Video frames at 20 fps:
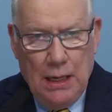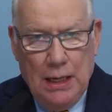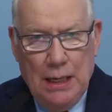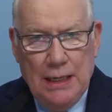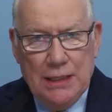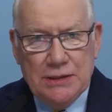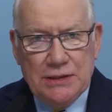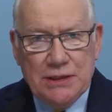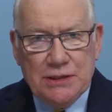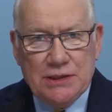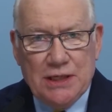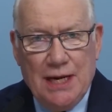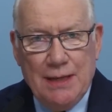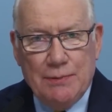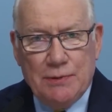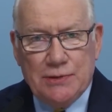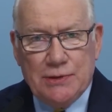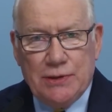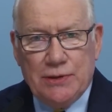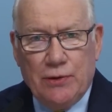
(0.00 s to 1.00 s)
His
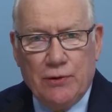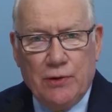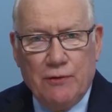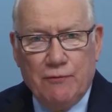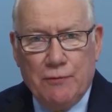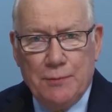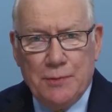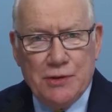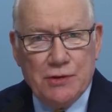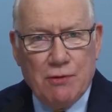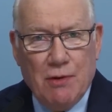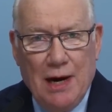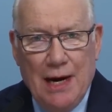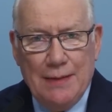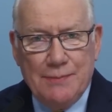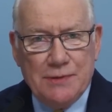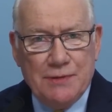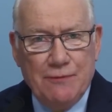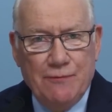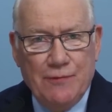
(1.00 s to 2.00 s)
disciples had learned from the
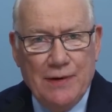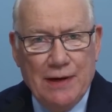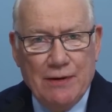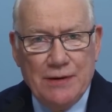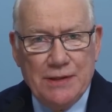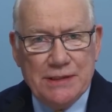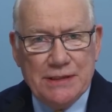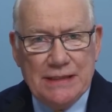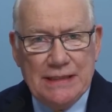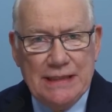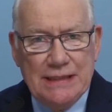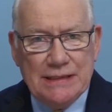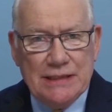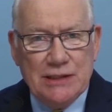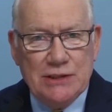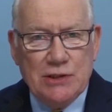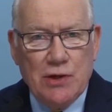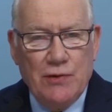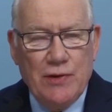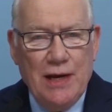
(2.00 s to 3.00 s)
scribes and Pharisees,
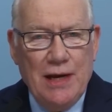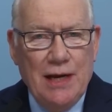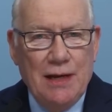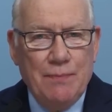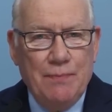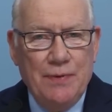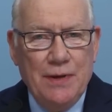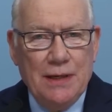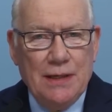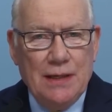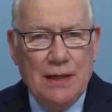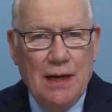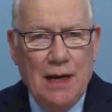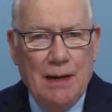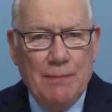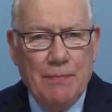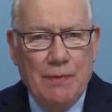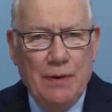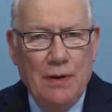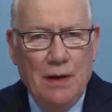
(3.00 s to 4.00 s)
and so they had picked
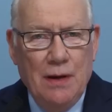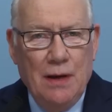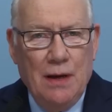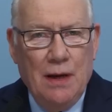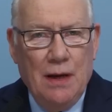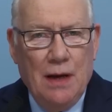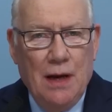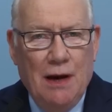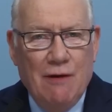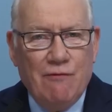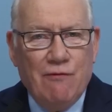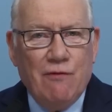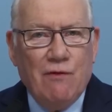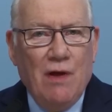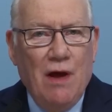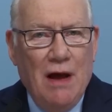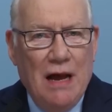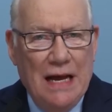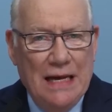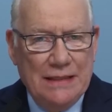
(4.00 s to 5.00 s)
up
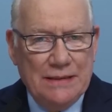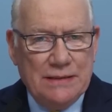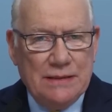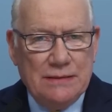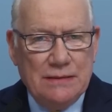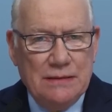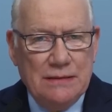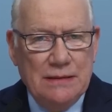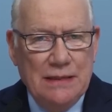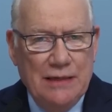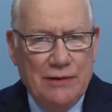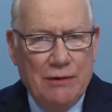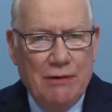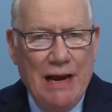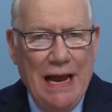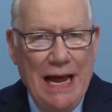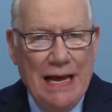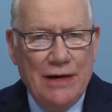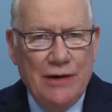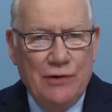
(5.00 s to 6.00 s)
flaws in their
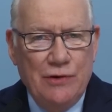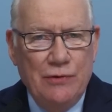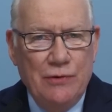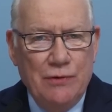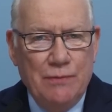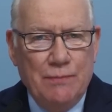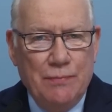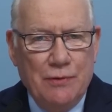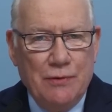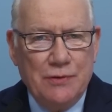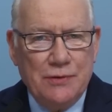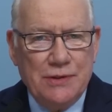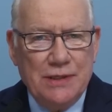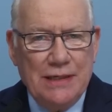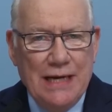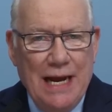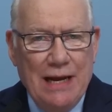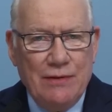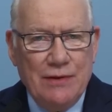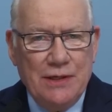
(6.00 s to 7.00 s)
attitude and
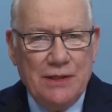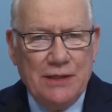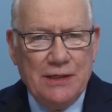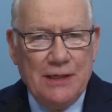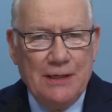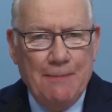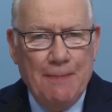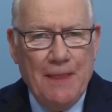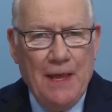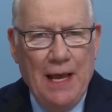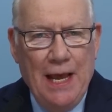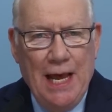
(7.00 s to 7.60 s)
personality.